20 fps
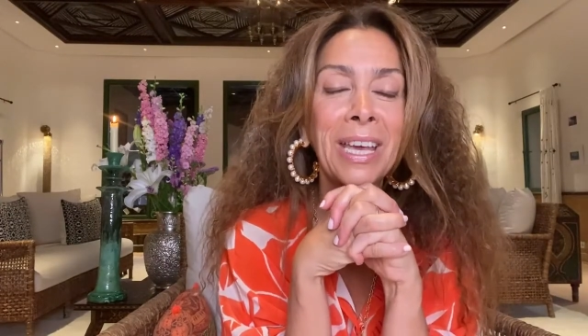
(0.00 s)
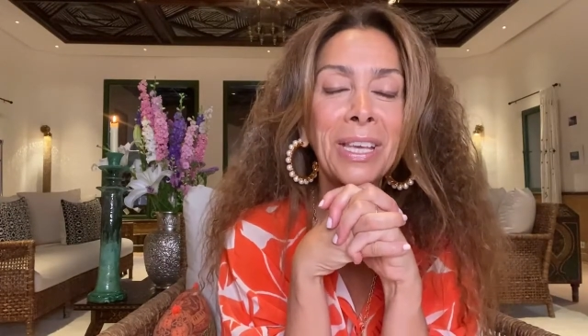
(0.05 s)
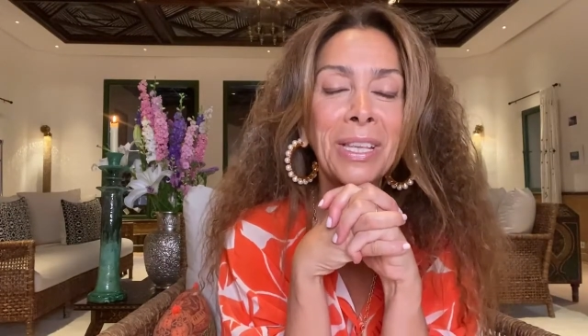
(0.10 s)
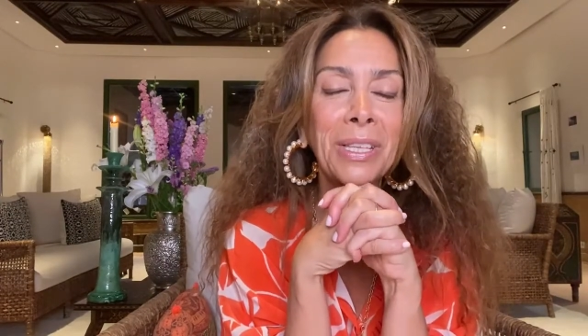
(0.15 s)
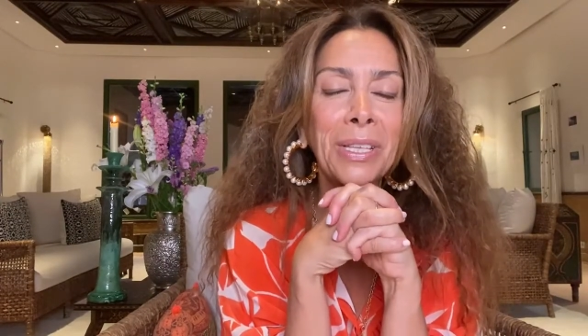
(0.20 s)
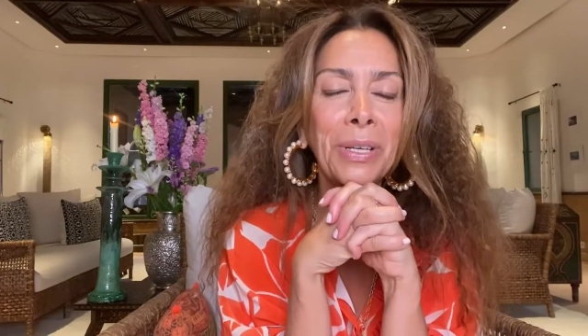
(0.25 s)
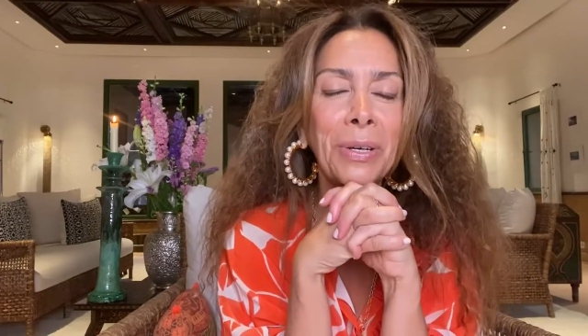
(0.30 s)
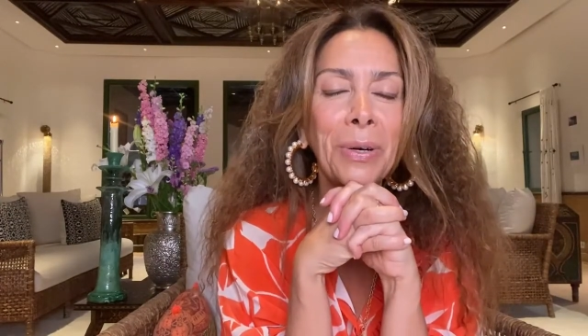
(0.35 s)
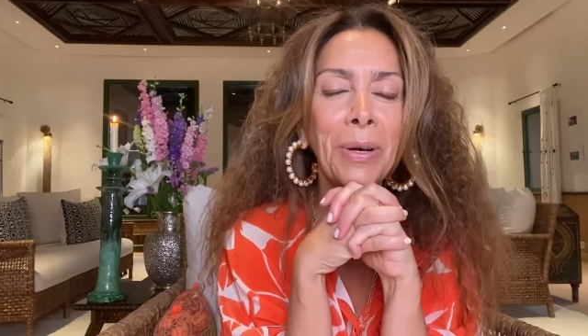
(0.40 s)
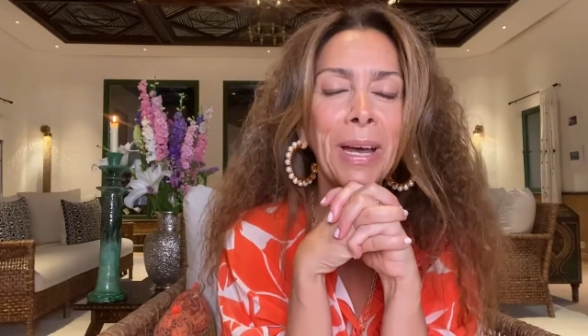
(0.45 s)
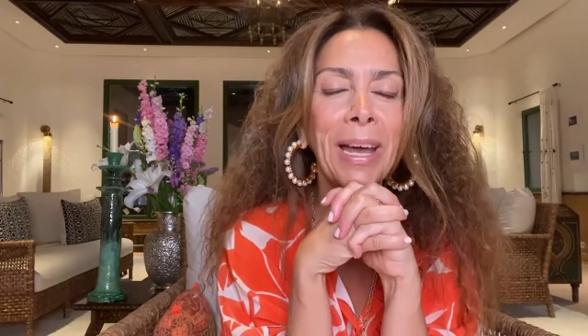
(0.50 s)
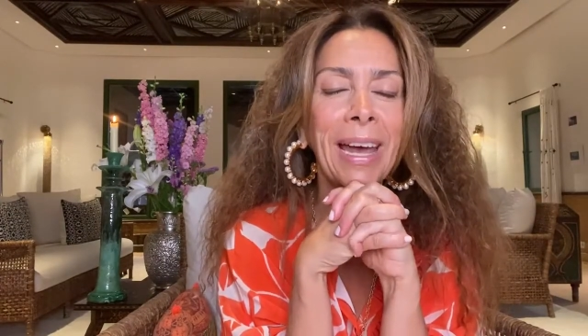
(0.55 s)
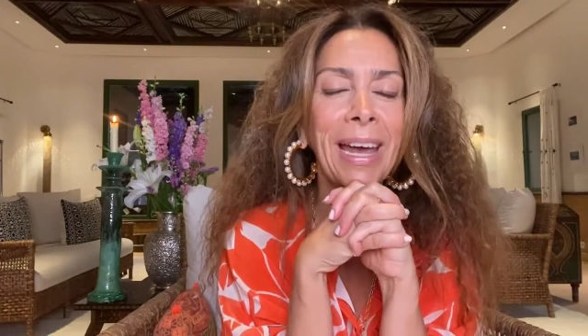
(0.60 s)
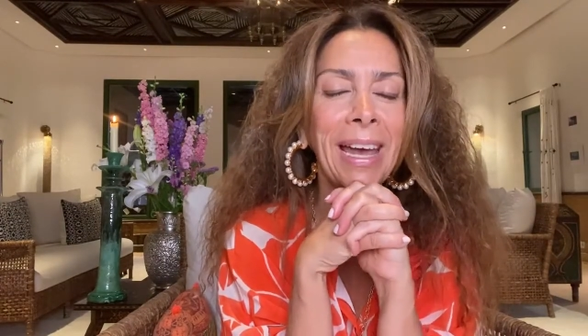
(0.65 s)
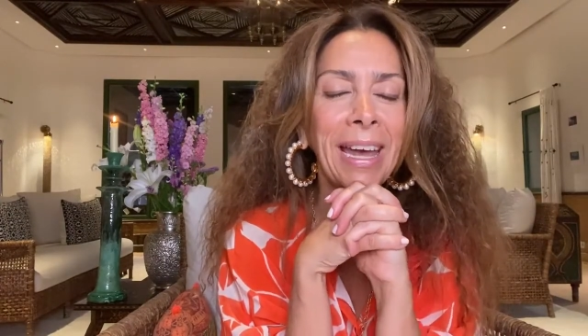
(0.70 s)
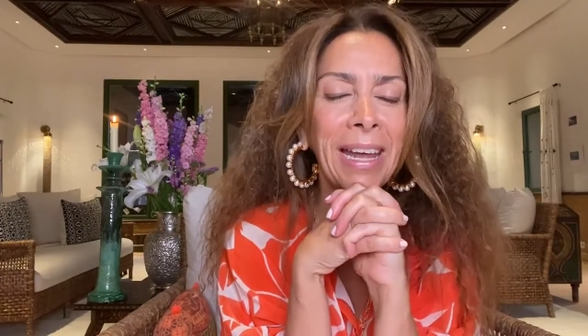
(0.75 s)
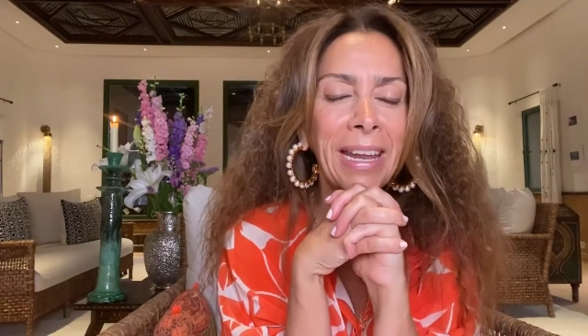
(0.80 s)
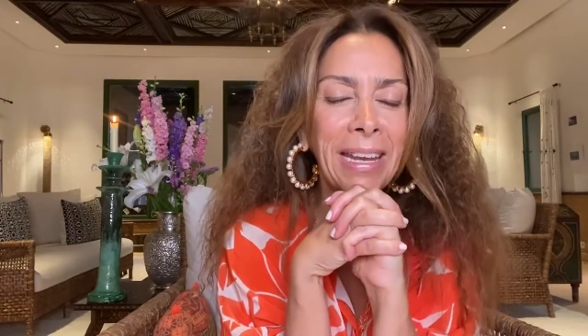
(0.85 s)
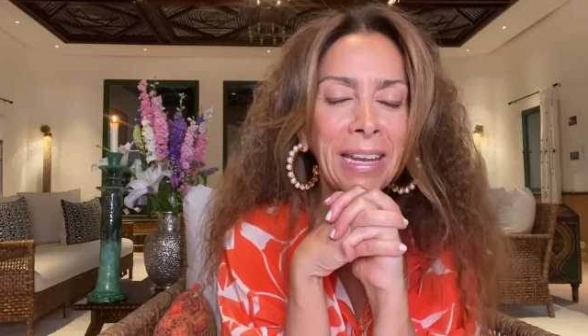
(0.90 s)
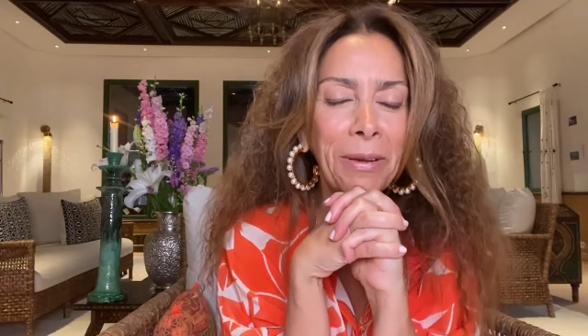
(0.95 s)
So
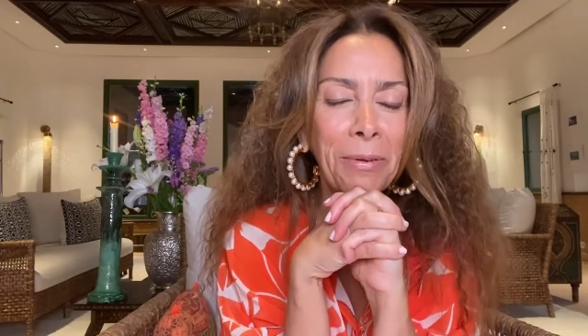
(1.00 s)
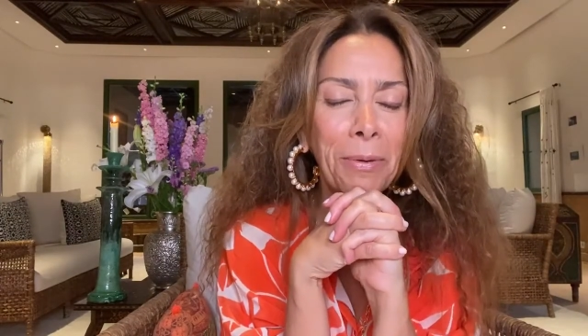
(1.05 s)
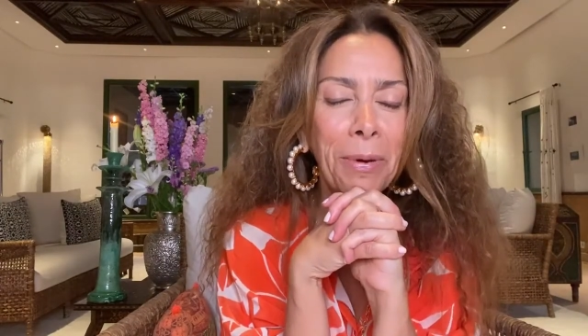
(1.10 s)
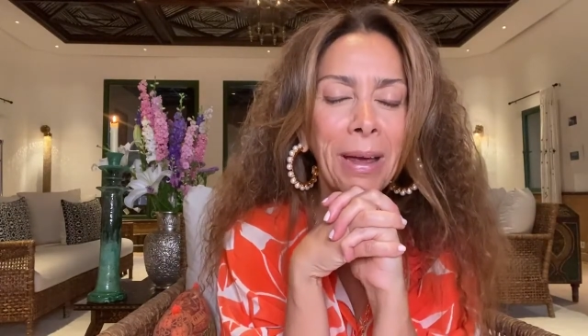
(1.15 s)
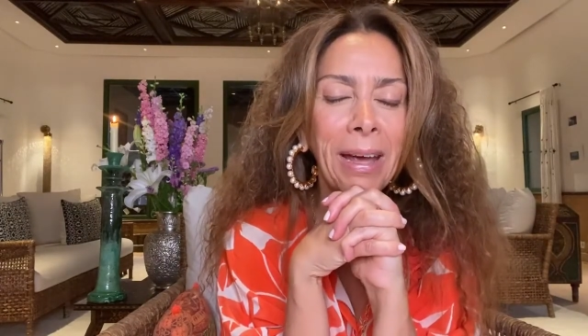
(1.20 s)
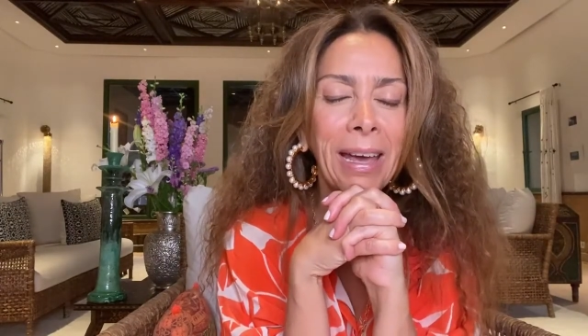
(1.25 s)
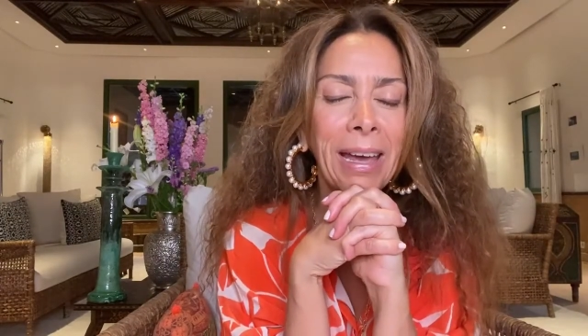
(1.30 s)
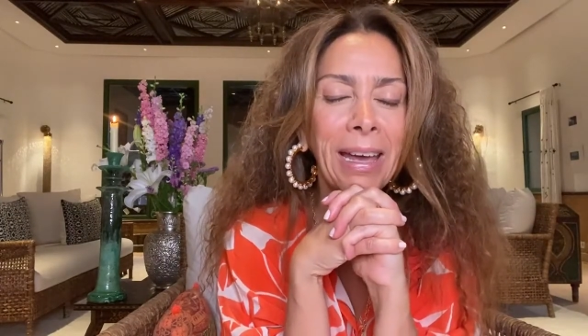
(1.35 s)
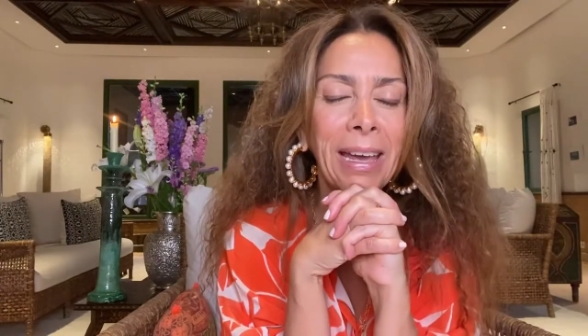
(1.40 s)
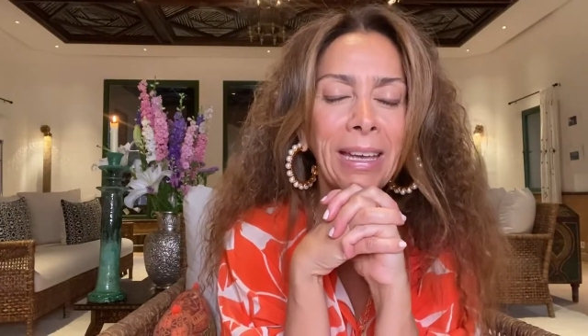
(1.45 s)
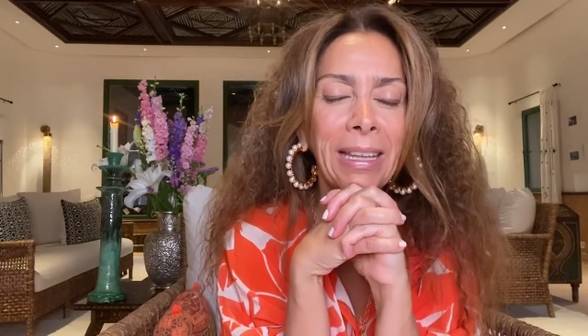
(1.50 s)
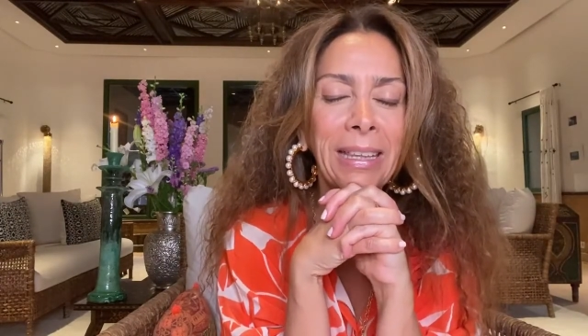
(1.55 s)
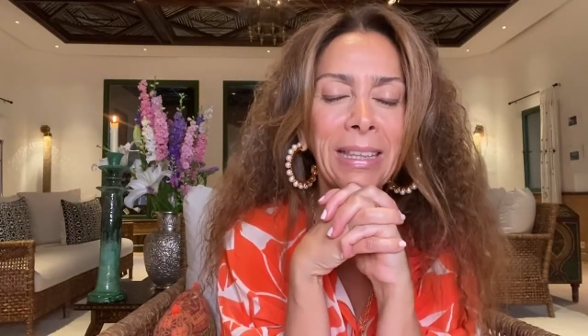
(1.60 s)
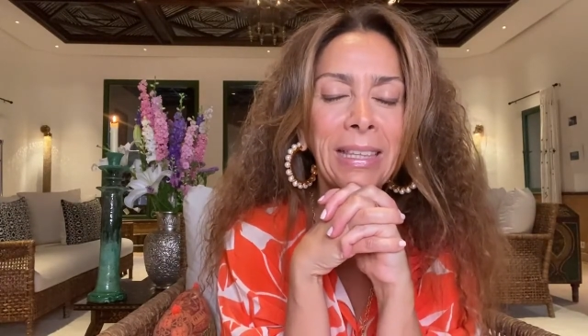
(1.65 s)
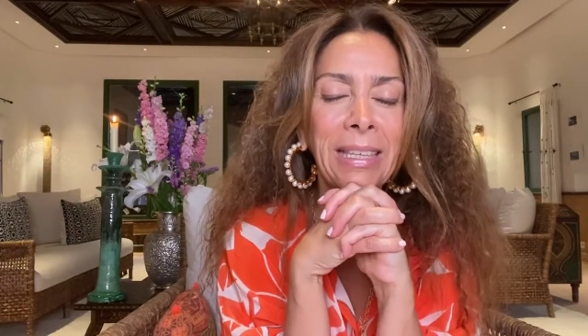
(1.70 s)
anyway,